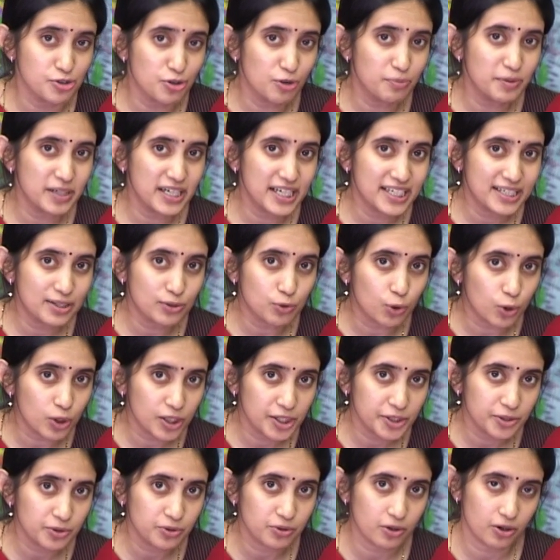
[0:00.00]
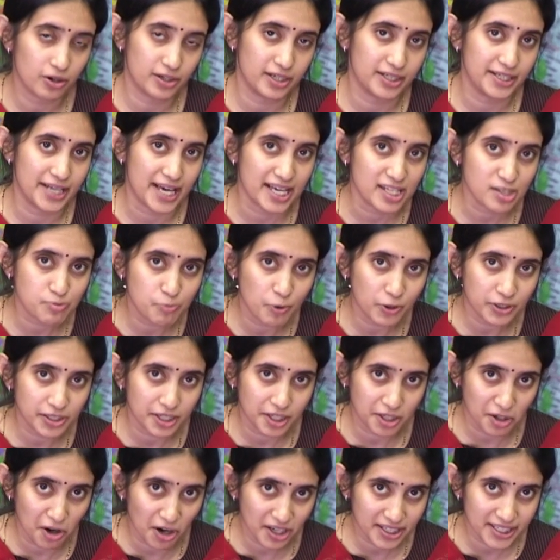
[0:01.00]
Nobody told you or a textbook
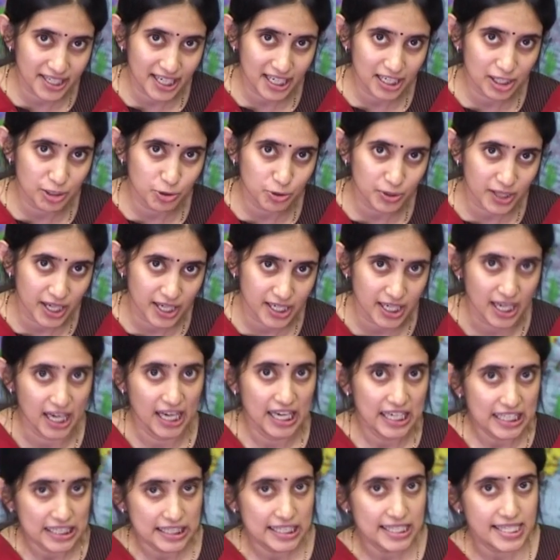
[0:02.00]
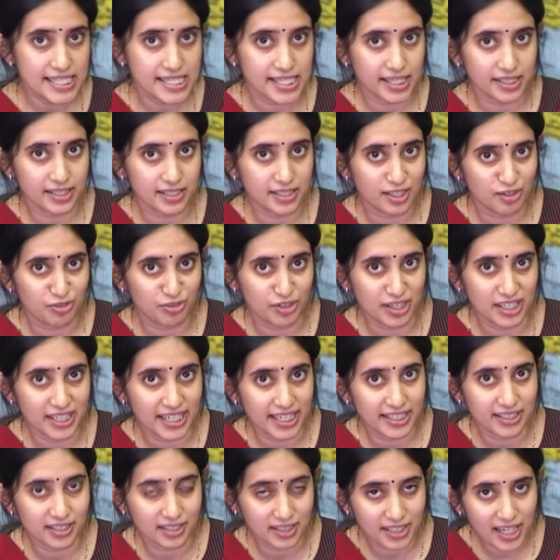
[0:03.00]
did not tell you that these are the different
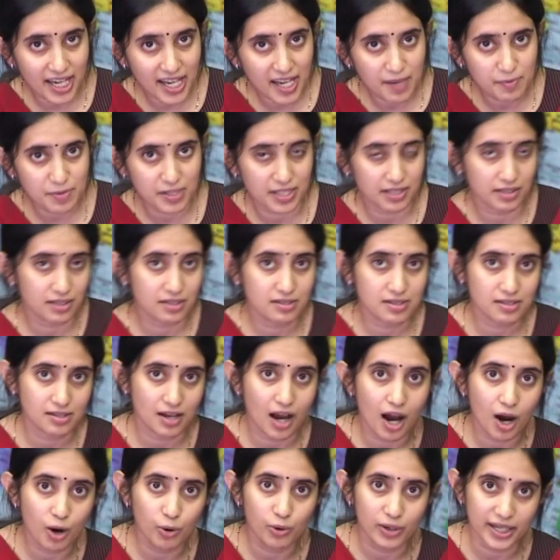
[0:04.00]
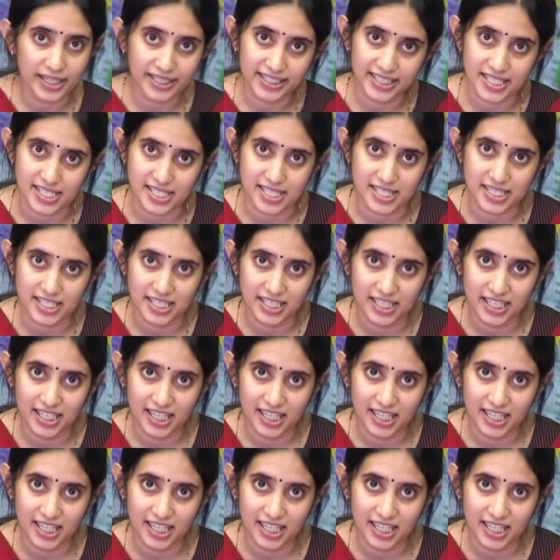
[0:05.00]
data types and this is how it is.